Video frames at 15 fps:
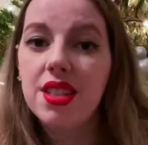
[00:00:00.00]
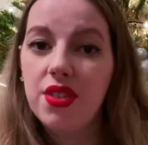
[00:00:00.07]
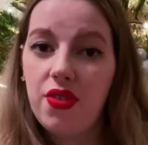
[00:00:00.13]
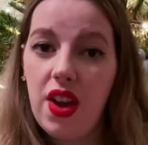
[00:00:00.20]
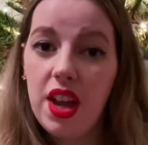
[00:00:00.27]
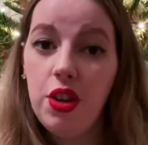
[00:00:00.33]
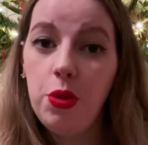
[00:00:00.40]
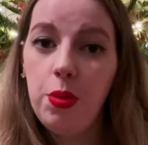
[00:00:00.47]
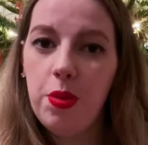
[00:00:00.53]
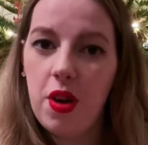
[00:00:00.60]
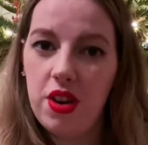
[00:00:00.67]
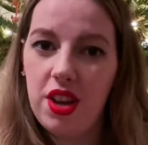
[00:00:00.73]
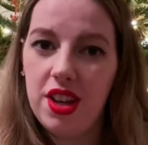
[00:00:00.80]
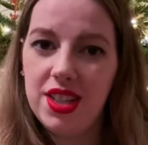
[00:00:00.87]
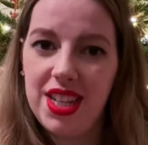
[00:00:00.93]
The final
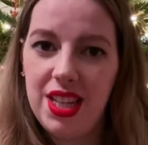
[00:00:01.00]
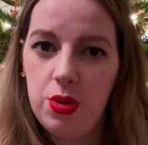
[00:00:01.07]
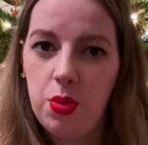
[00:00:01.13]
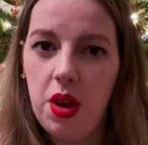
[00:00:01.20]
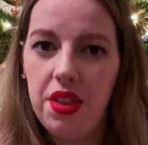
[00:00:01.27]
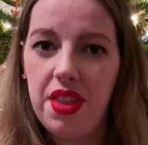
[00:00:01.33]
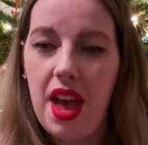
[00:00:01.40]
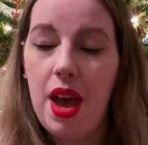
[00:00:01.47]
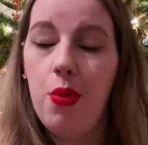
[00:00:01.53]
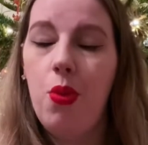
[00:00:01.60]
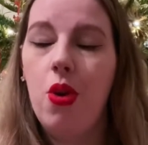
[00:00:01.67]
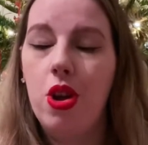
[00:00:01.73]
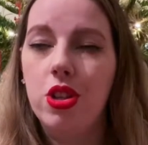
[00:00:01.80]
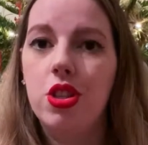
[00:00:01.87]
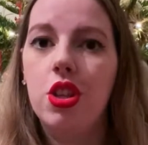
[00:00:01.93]
product is one that I
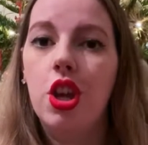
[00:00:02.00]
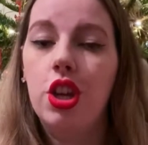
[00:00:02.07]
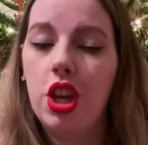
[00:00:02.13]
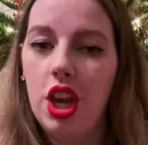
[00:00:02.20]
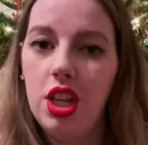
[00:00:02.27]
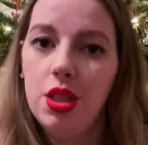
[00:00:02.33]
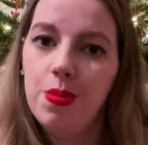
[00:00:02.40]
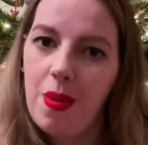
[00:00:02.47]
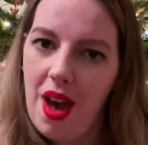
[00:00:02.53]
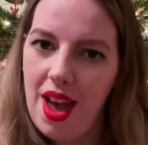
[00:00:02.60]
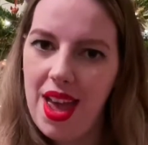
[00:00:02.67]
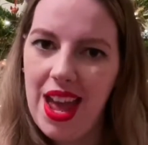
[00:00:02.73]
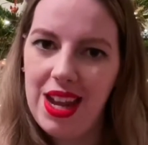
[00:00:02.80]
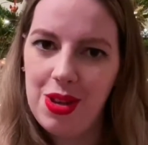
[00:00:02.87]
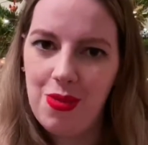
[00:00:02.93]
was going to buy
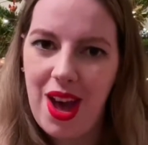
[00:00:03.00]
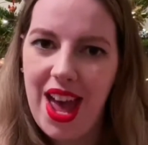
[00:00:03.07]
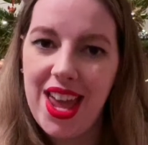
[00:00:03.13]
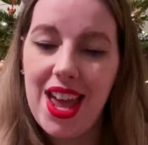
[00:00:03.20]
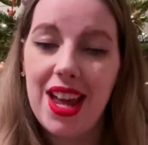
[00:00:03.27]
anyway,